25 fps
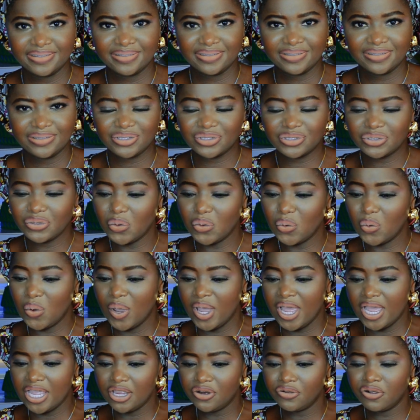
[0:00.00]
So,
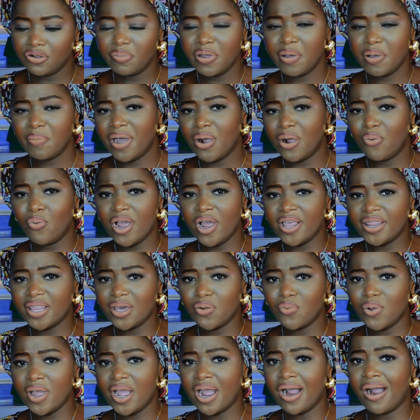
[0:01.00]
you remember when they
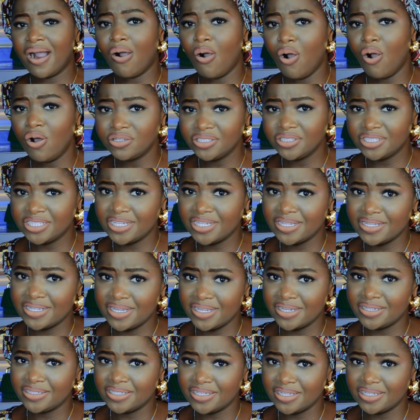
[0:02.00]
were on
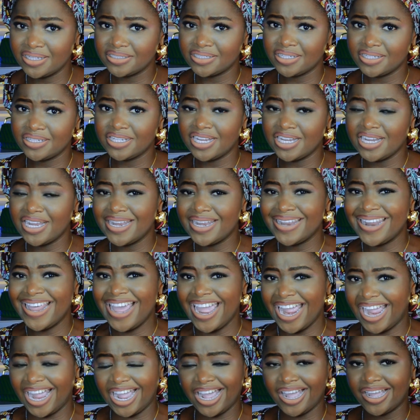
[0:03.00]
the
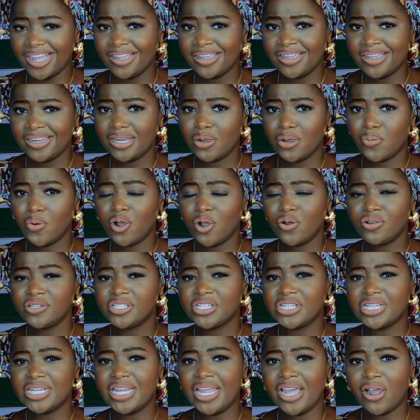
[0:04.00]
neck, they were on
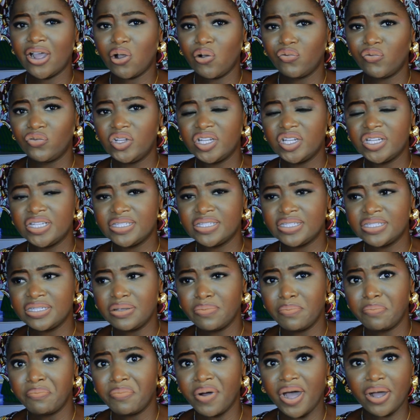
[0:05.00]
the neck of the
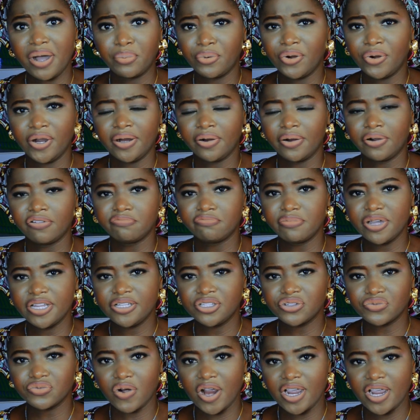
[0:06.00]
Zimbabwean
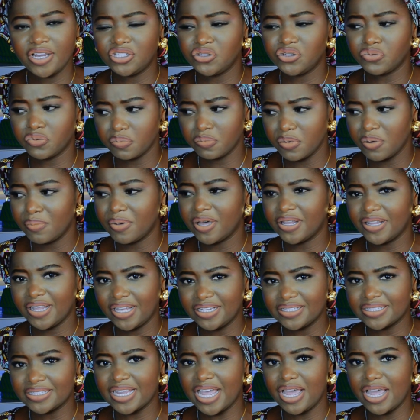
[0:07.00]
government, right? You remember
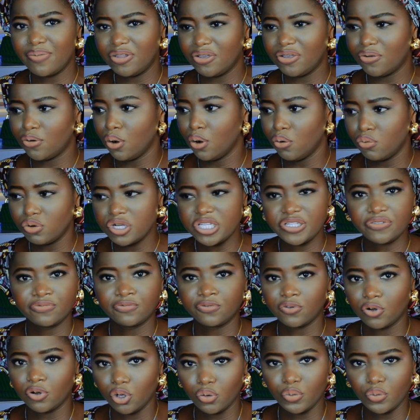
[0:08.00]
that time, they were always
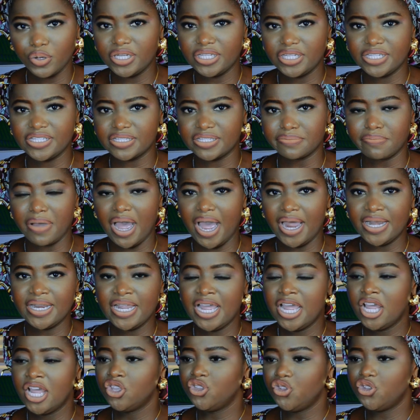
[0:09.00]
following this man.
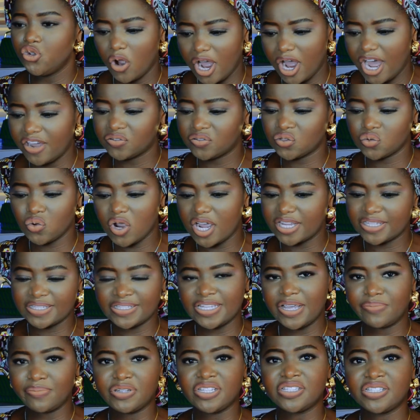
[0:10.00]
You have to
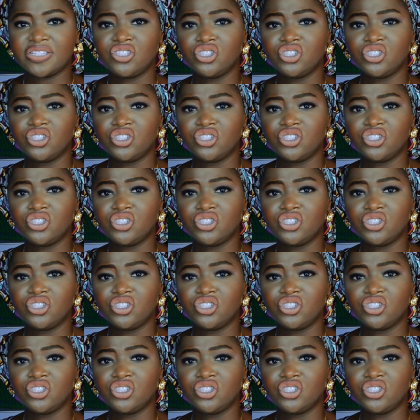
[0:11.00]
accept this.